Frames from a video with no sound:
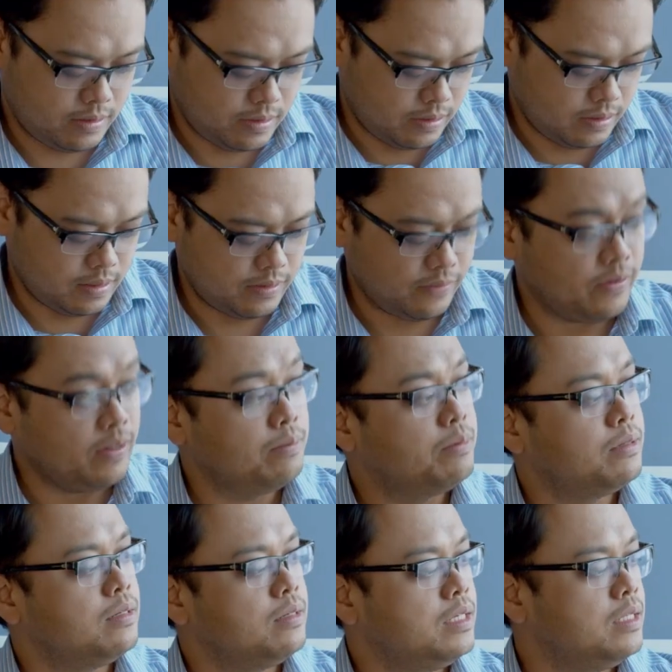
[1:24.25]
It's all
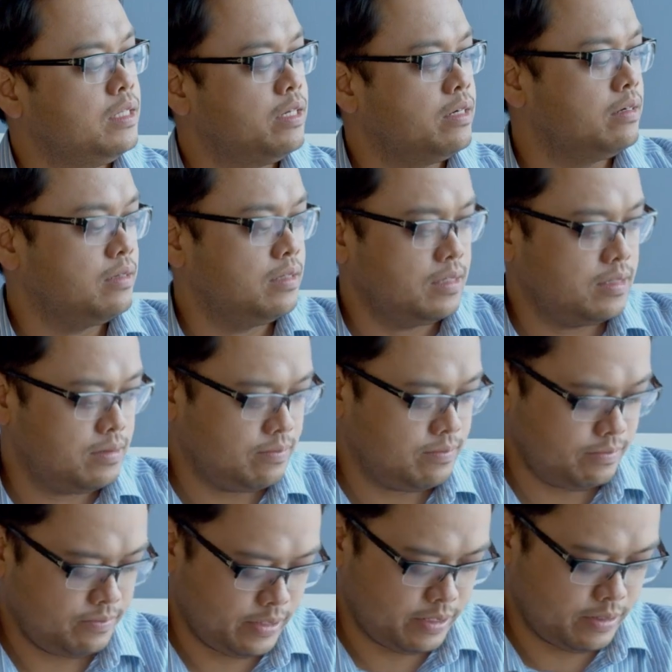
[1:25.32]
available in here. It's
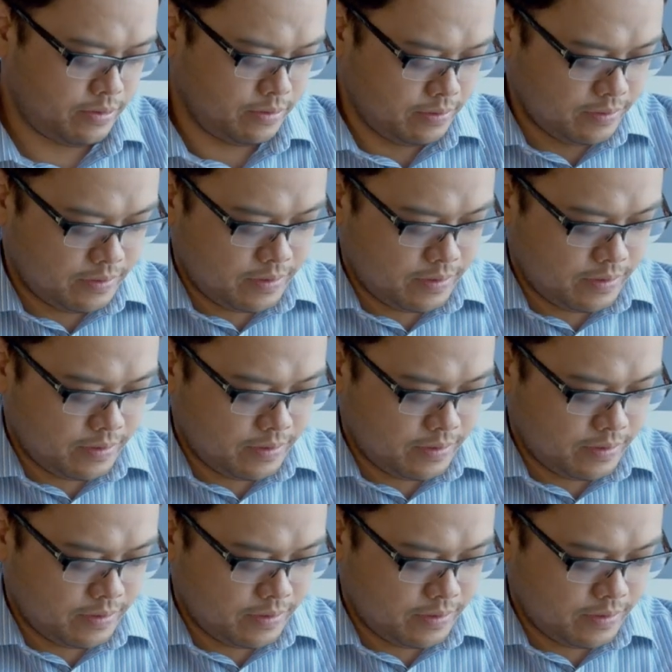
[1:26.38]
pretty cool.